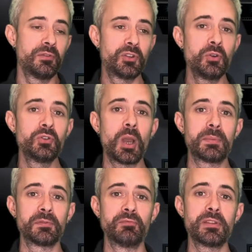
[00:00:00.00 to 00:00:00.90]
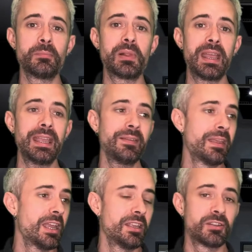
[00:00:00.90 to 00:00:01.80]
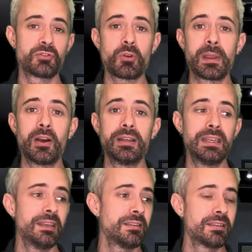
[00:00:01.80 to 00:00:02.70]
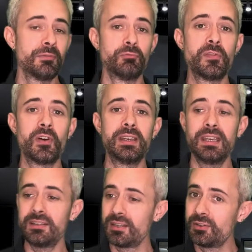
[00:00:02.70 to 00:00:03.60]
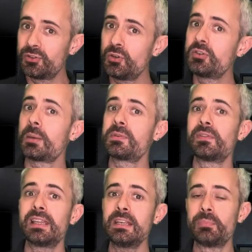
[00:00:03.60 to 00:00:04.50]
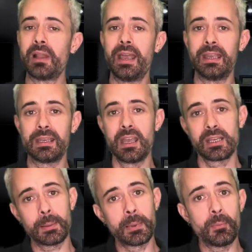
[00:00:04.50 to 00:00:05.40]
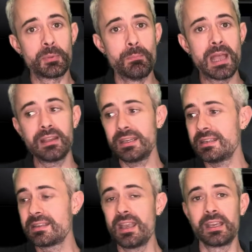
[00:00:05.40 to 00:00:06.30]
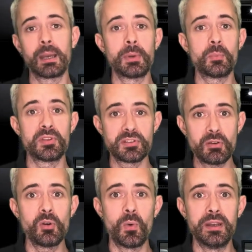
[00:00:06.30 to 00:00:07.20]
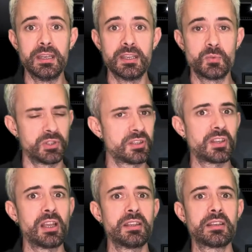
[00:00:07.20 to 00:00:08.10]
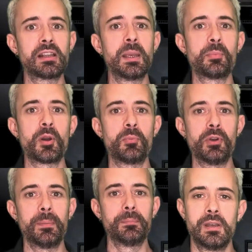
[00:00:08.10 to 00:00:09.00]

2 types of rhythm playing, strumming ideas, riff ideas, 2 types of lead playing, coming up with melodies and coming up with solo ideas which are stylistically appropriate.